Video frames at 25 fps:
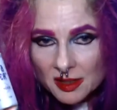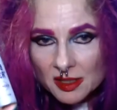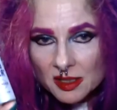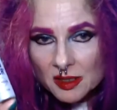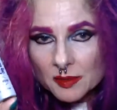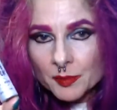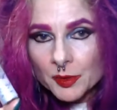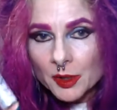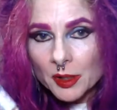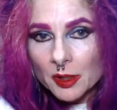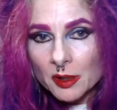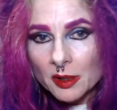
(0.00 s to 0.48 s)

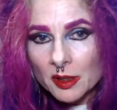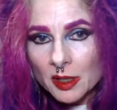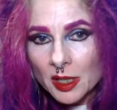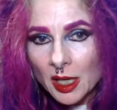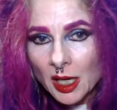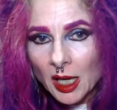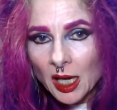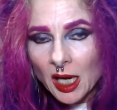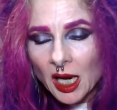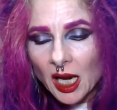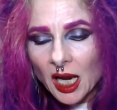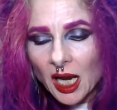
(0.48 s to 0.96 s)
smeared.
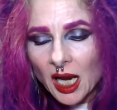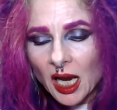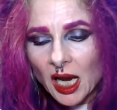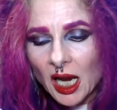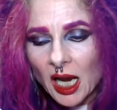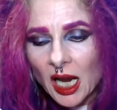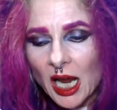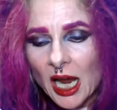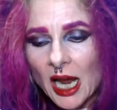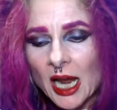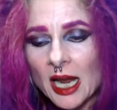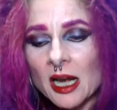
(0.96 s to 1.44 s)

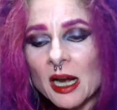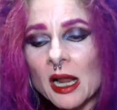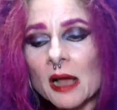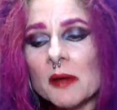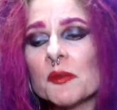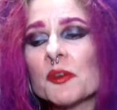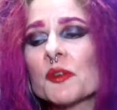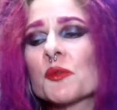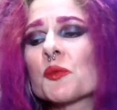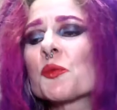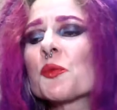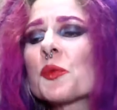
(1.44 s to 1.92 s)
And I
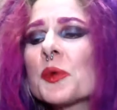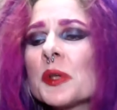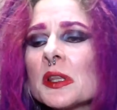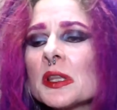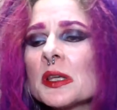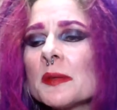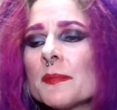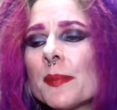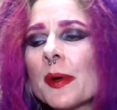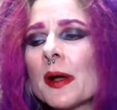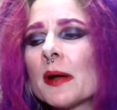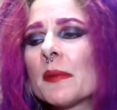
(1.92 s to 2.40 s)
was
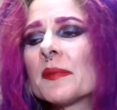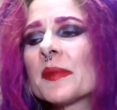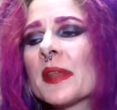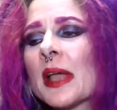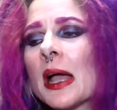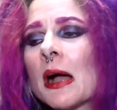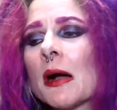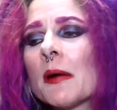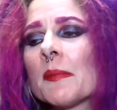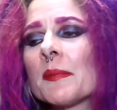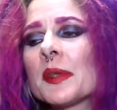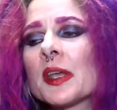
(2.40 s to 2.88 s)
really bummed
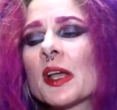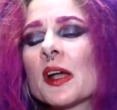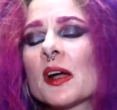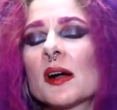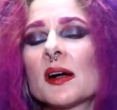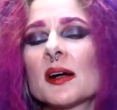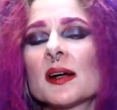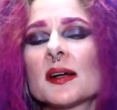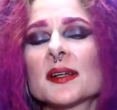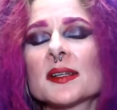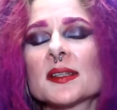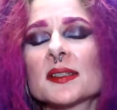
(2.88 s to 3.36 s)
out
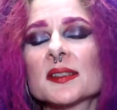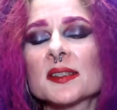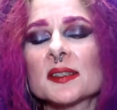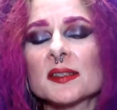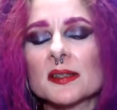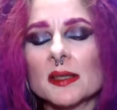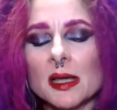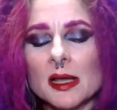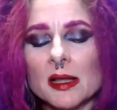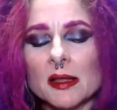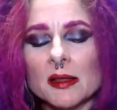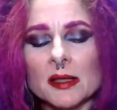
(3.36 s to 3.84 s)
because,
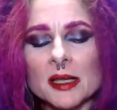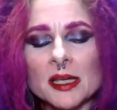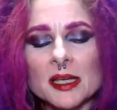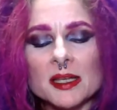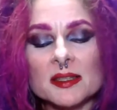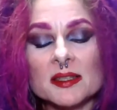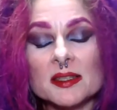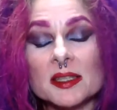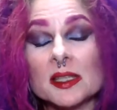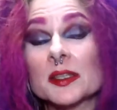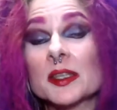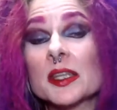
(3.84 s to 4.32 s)
like I
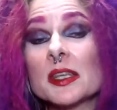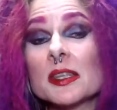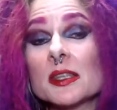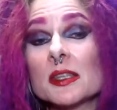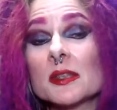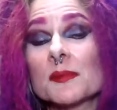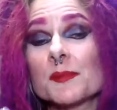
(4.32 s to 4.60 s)
said, this has